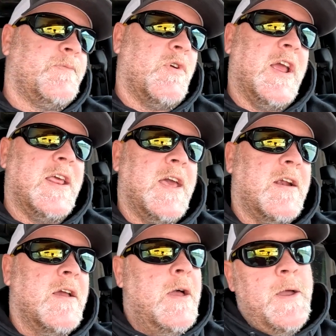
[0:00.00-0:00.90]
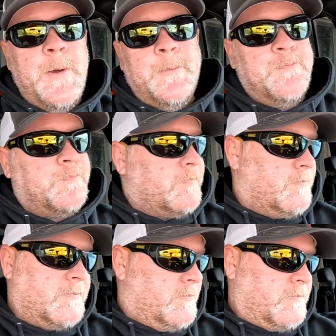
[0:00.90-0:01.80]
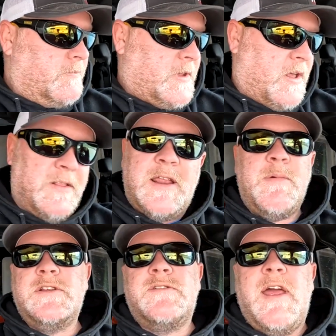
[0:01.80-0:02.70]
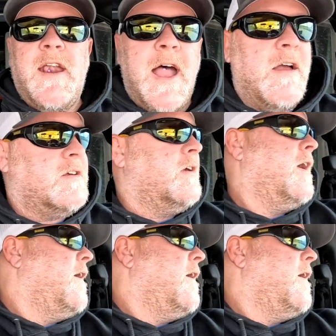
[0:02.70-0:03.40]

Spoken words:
radiator, let a bunch of air out.